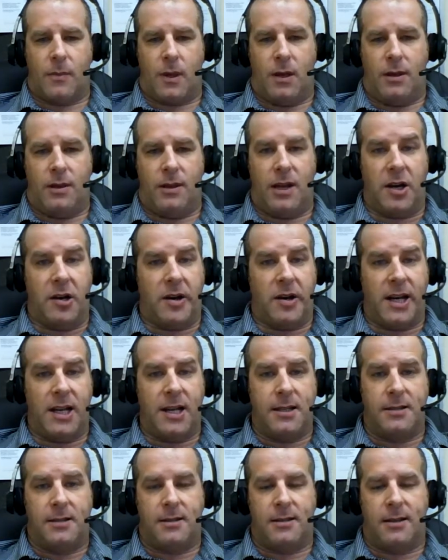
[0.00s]
There
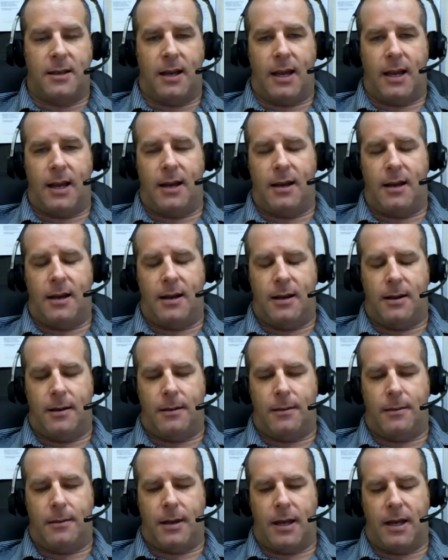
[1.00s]
is
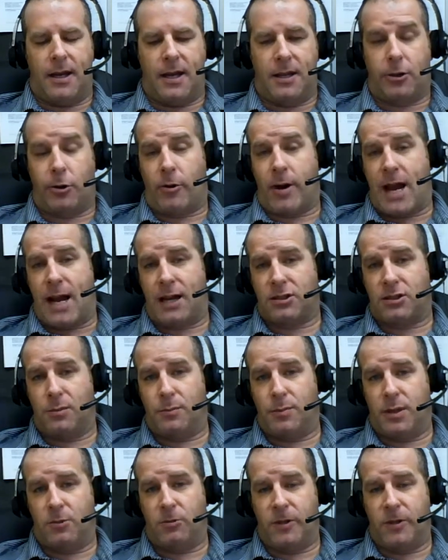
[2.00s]
an interaction
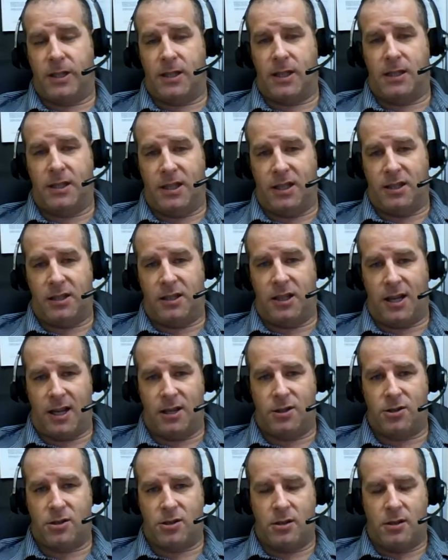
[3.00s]
between the need to
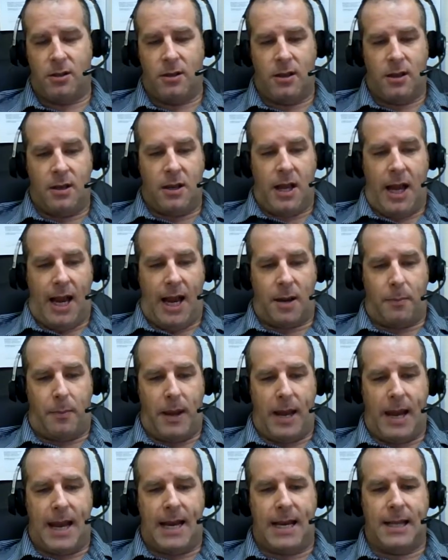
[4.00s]
itch and
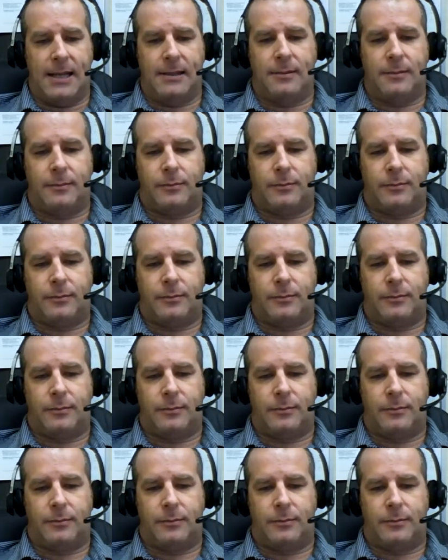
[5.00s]
pain.